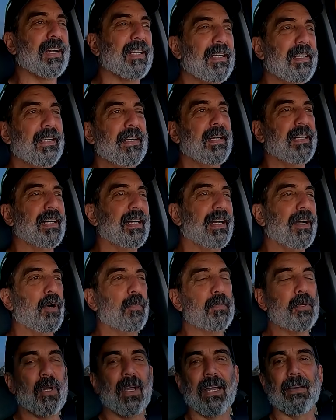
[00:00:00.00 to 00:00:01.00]
I
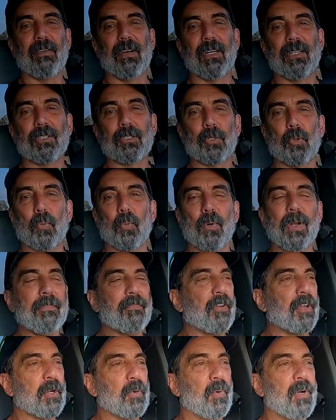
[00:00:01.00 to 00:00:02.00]
hope you have a
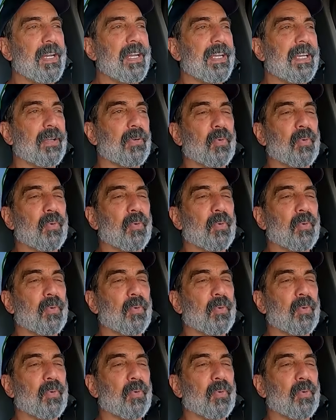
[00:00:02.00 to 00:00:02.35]
terrific week,